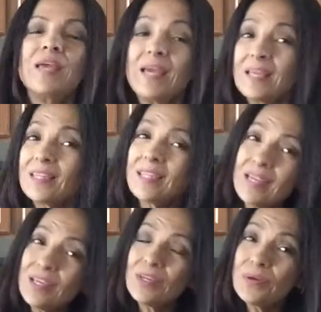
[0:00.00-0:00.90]
And
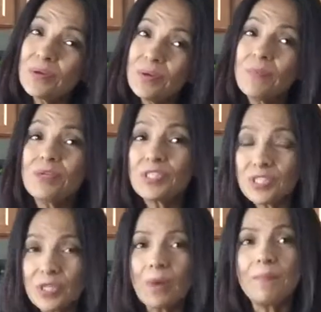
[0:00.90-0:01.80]
thank you
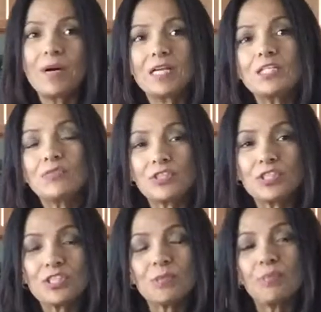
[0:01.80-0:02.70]
so much for your
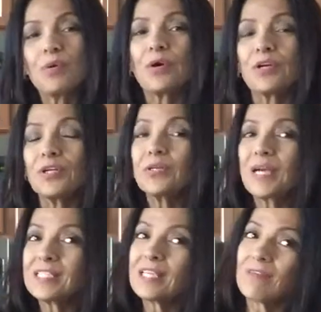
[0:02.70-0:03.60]
support. You
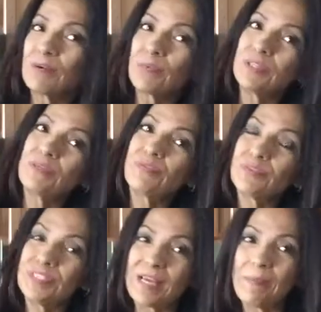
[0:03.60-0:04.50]
guys have a wonderful
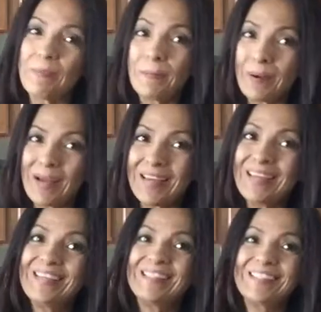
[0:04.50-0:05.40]
day. Bye-bye.